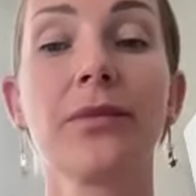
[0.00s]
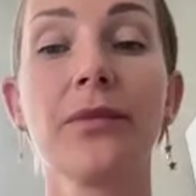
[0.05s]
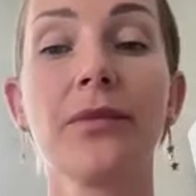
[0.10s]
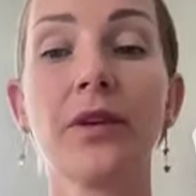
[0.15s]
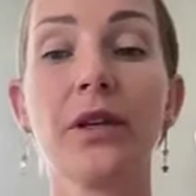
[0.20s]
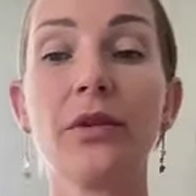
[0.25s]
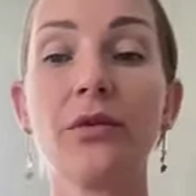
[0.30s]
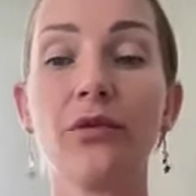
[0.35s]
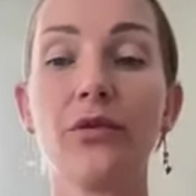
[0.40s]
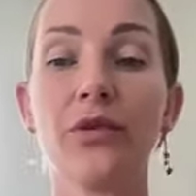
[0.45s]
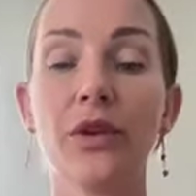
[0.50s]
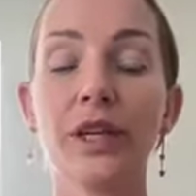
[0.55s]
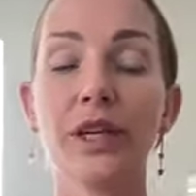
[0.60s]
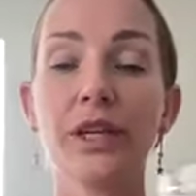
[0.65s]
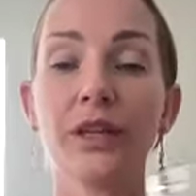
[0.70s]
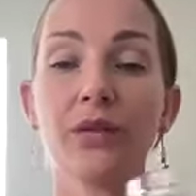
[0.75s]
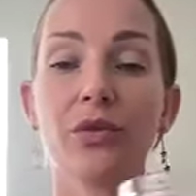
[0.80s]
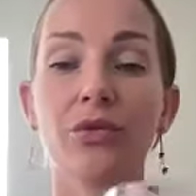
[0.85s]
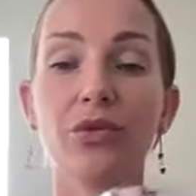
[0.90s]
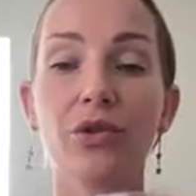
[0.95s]
Feel
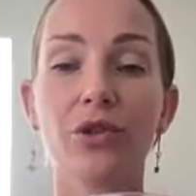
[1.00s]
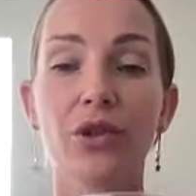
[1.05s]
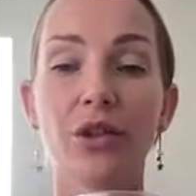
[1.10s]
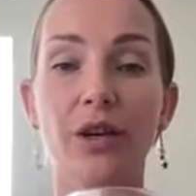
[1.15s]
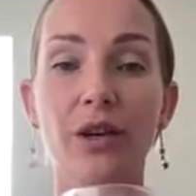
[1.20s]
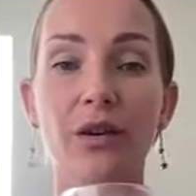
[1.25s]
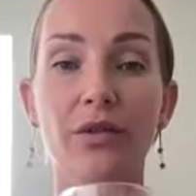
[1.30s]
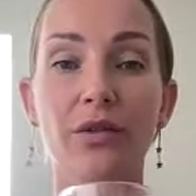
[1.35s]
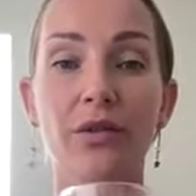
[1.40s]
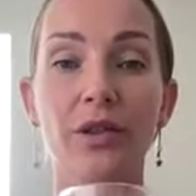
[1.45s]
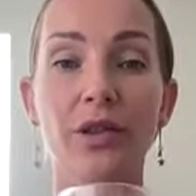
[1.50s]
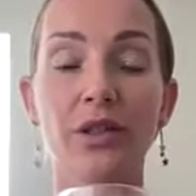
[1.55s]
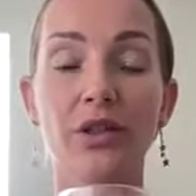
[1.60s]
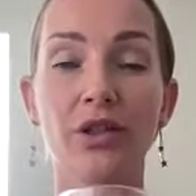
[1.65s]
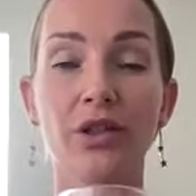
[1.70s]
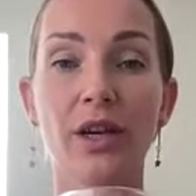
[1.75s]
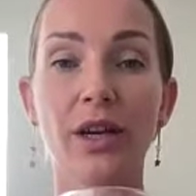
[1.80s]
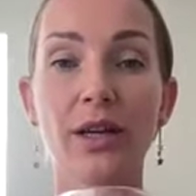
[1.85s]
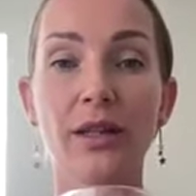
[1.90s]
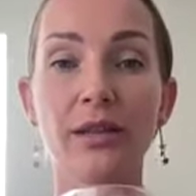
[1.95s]
free to share in the
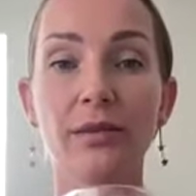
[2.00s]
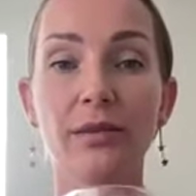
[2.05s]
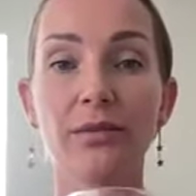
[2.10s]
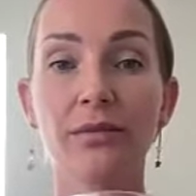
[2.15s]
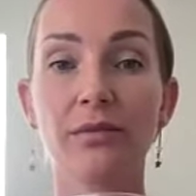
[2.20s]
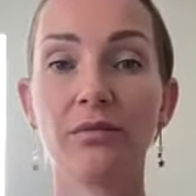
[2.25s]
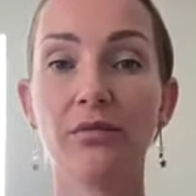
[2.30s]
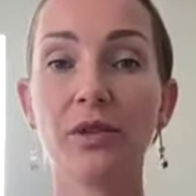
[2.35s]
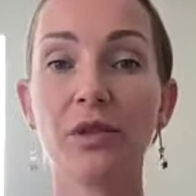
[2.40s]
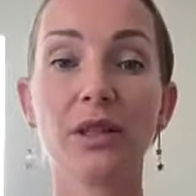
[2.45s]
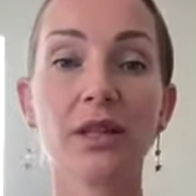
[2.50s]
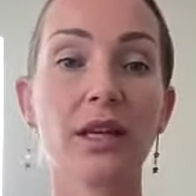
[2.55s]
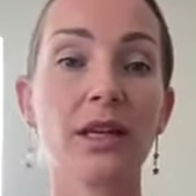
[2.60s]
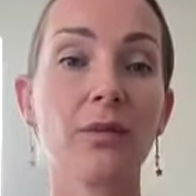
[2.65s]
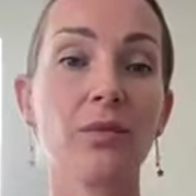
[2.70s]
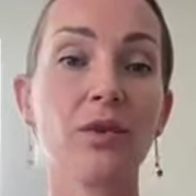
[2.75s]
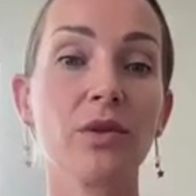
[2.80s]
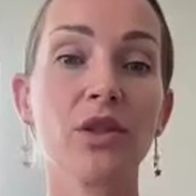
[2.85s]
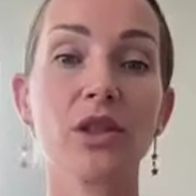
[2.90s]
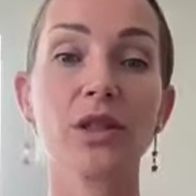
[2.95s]
chat. It
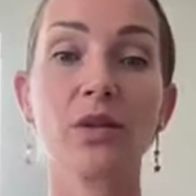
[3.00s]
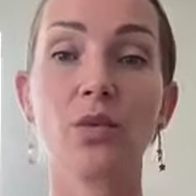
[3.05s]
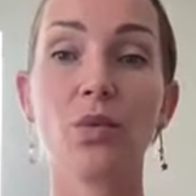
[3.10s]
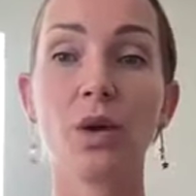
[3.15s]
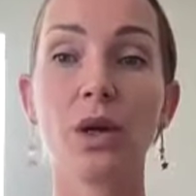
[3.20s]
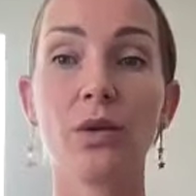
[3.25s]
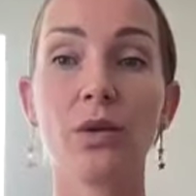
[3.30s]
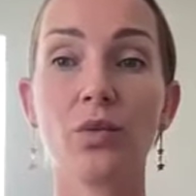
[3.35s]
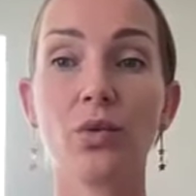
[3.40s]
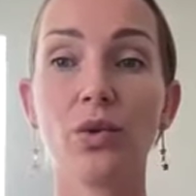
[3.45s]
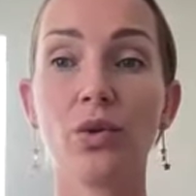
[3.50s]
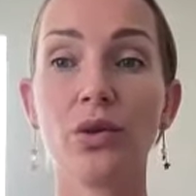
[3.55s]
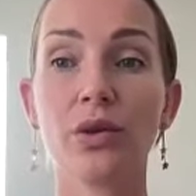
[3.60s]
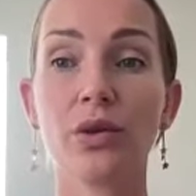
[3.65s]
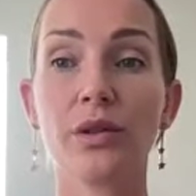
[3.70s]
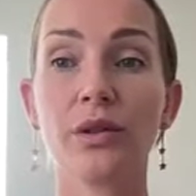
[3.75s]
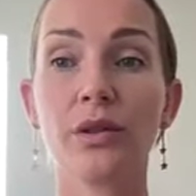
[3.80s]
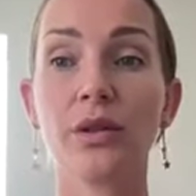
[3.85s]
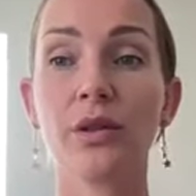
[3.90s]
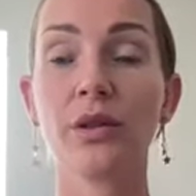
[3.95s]
can be just one
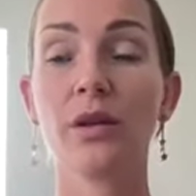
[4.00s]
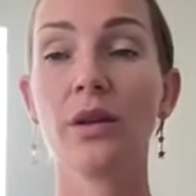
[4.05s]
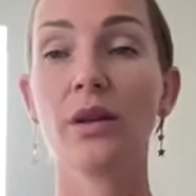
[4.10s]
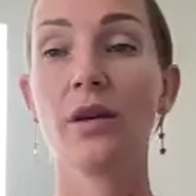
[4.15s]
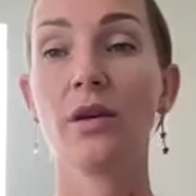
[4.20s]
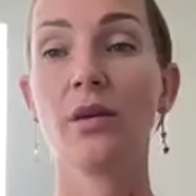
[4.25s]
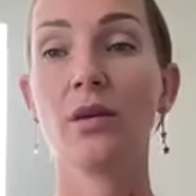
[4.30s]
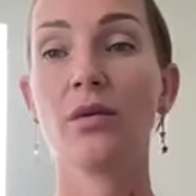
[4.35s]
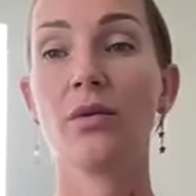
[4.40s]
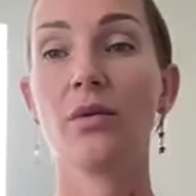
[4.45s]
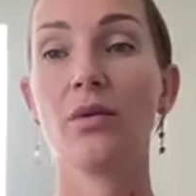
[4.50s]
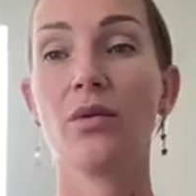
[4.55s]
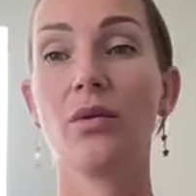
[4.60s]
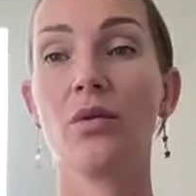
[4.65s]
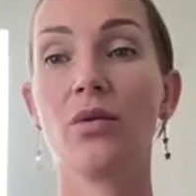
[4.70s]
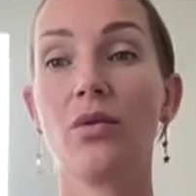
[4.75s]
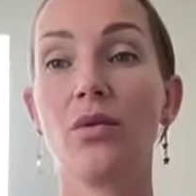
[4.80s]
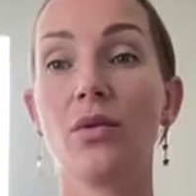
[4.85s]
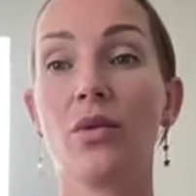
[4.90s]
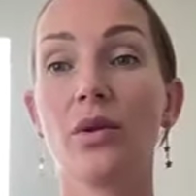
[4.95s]
word,
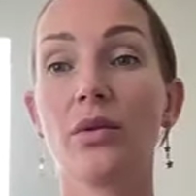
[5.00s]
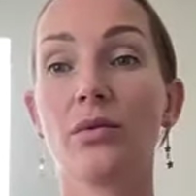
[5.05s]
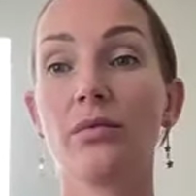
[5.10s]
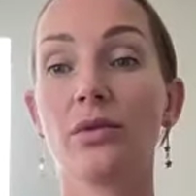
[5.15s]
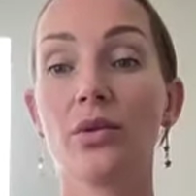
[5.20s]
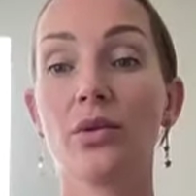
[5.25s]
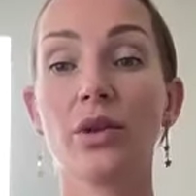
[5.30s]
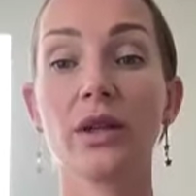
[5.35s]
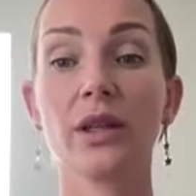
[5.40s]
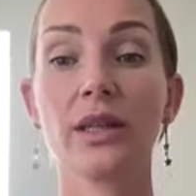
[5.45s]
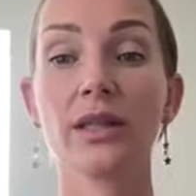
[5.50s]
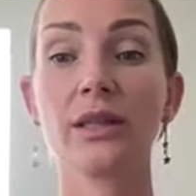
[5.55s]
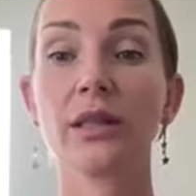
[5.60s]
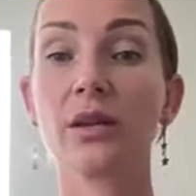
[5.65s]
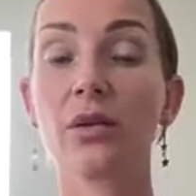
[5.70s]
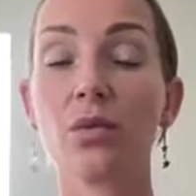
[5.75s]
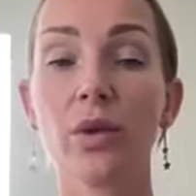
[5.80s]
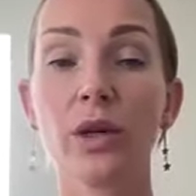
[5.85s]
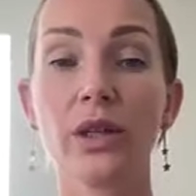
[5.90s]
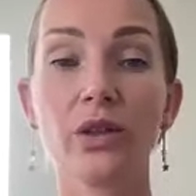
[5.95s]
or you can ask
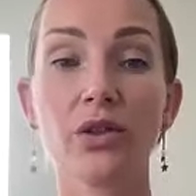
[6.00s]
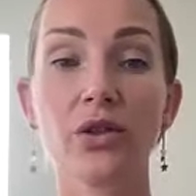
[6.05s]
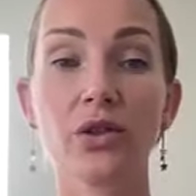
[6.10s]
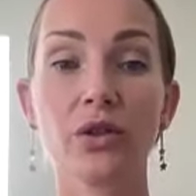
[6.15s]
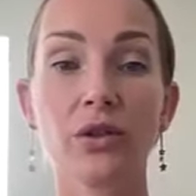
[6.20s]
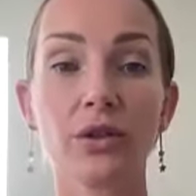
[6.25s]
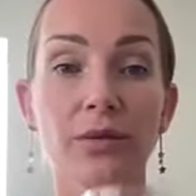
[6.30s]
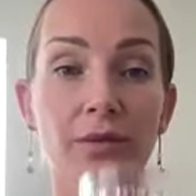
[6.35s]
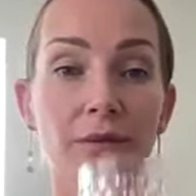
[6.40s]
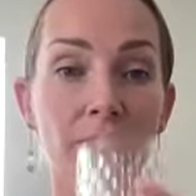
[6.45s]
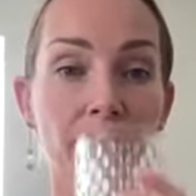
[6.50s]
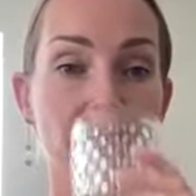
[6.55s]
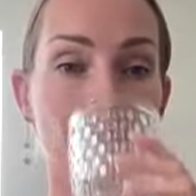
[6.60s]
a question.